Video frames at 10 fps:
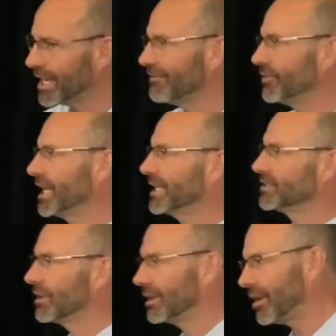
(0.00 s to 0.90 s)
everyday
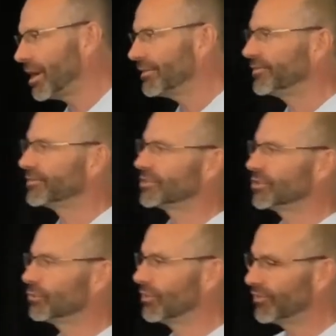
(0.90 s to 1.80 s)
life
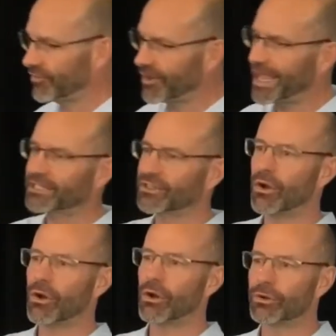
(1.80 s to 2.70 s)
to reflect
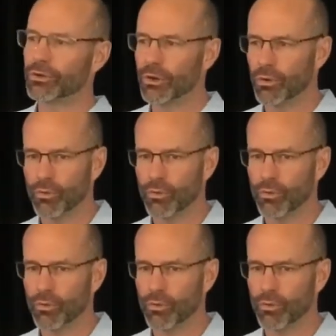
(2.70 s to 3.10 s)
on